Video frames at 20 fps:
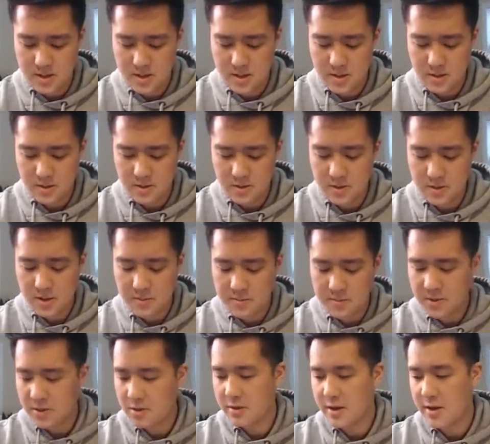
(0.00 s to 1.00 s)
so just
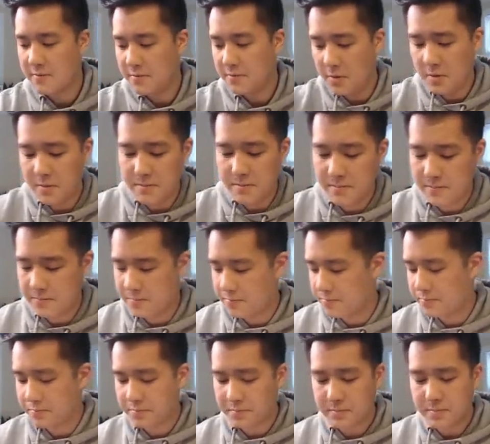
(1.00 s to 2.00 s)
something to look out for.
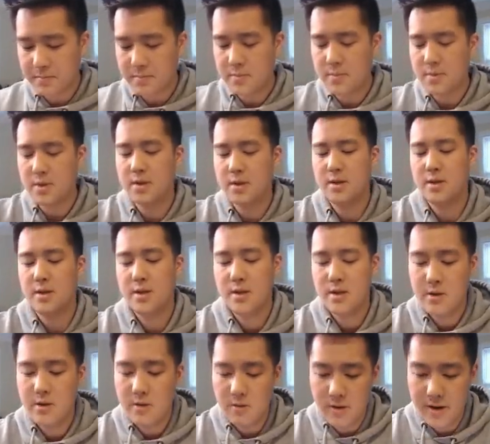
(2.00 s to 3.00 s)

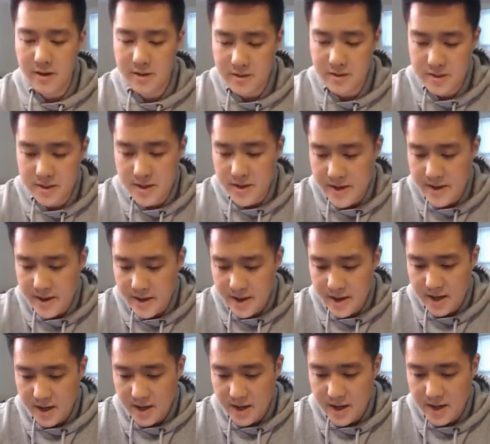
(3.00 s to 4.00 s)
All right,
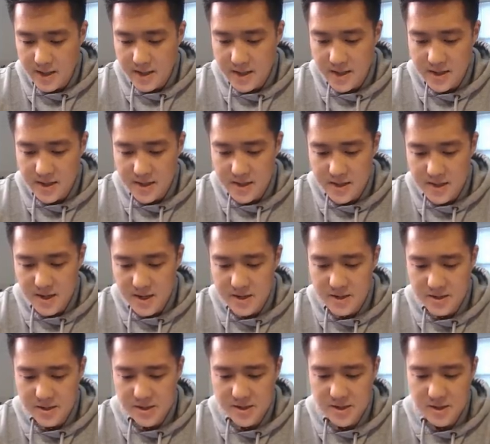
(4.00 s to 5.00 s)
and I think I did catch
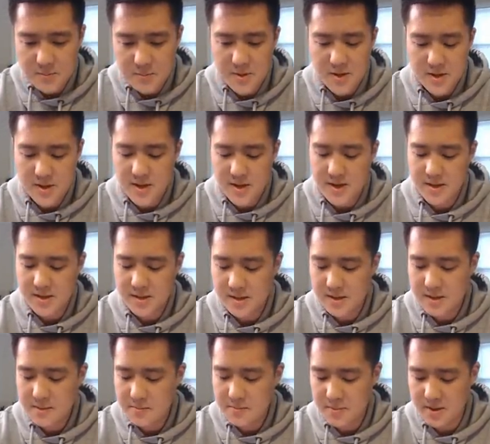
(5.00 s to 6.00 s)
a sneak peek at
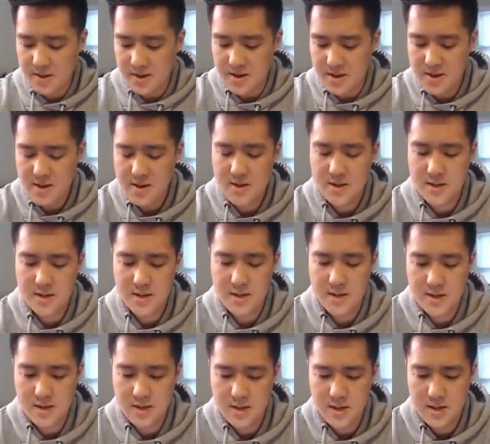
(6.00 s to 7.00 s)
something.
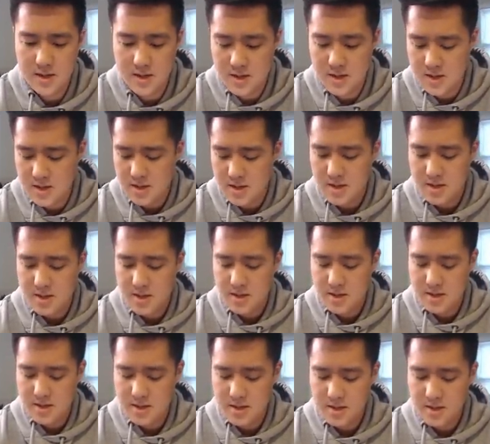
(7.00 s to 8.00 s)

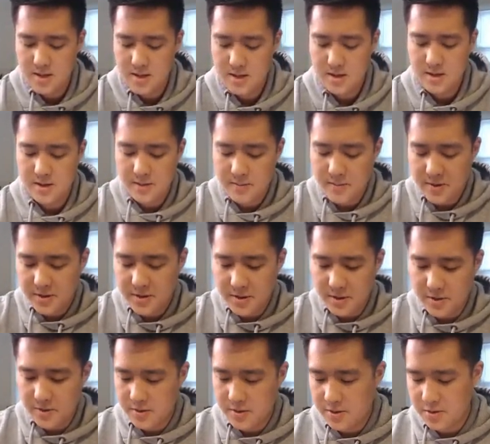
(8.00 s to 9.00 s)
I'm actually
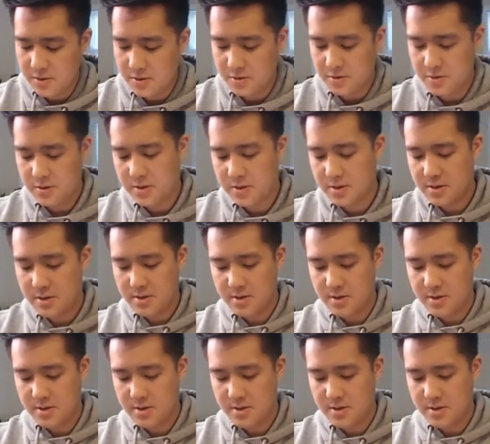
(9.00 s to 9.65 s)
going to just